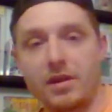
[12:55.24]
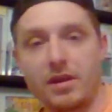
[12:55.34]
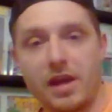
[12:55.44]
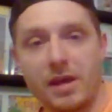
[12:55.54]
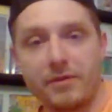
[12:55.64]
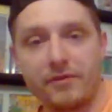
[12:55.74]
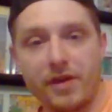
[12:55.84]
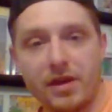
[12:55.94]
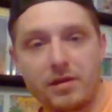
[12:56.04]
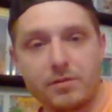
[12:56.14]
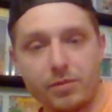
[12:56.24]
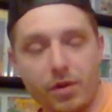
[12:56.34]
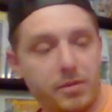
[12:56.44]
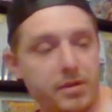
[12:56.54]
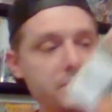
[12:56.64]
Any Gambit fan
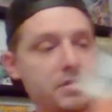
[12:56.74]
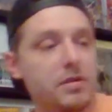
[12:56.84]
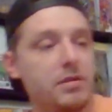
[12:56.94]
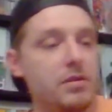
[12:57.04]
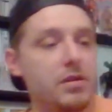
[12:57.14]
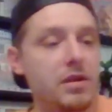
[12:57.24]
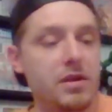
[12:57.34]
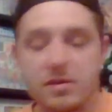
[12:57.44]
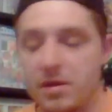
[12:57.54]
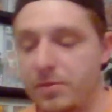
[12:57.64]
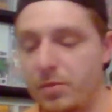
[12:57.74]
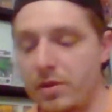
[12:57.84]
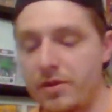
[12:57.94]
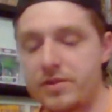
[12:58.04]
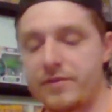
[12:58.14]
probably ends up with
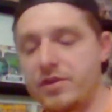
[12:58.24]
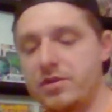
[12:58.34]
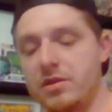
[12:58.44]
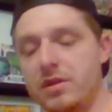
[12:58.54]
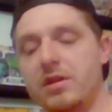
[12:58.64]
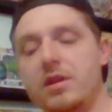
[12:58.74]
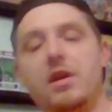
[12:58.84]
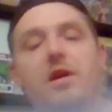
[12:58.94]
one of those eventually.